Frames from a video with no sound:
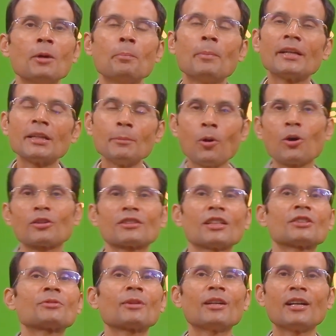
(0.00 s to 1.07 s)
Many more
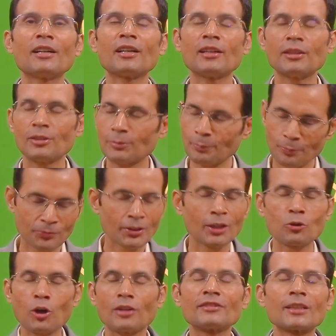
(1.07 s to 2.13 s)
such
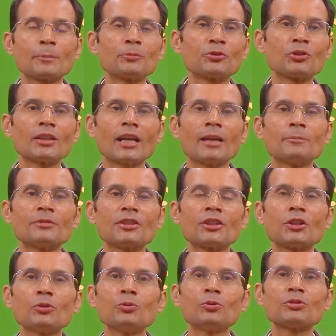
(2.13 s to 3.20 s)
conceptual
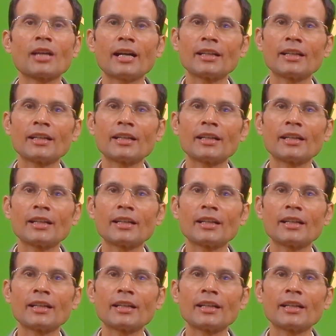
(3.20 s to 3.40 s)
MCQs